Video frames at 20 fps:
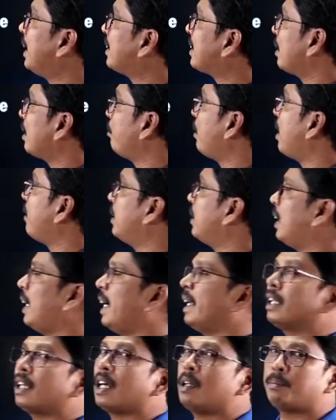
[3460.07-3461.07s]
the sum of the
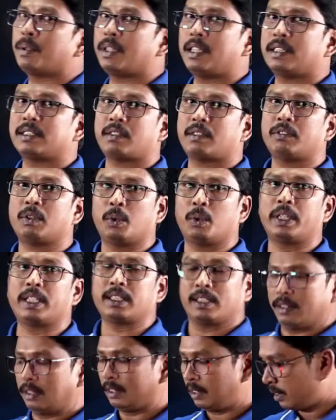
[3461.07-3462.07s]
line components of the voltage?
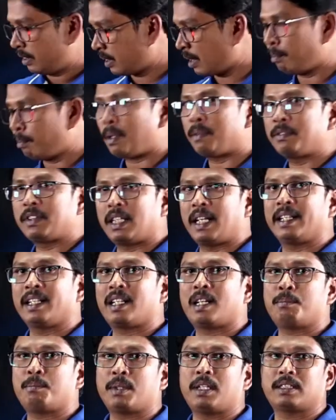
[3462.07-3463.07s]
Sum of the line
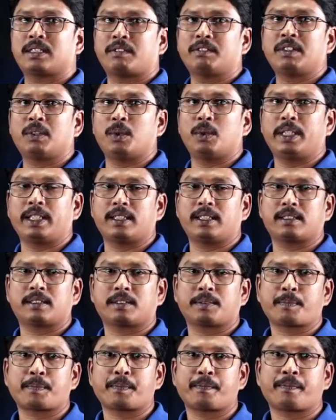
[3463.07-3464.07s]
components of the
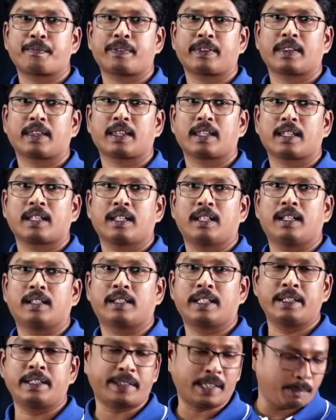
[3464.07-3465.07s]
voltages.
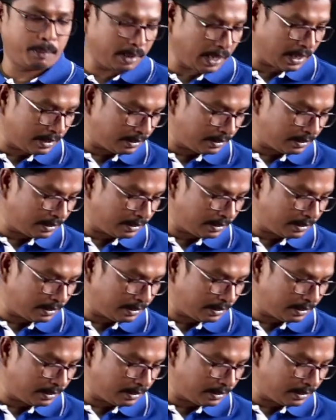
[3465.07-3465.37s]
Can you tell me the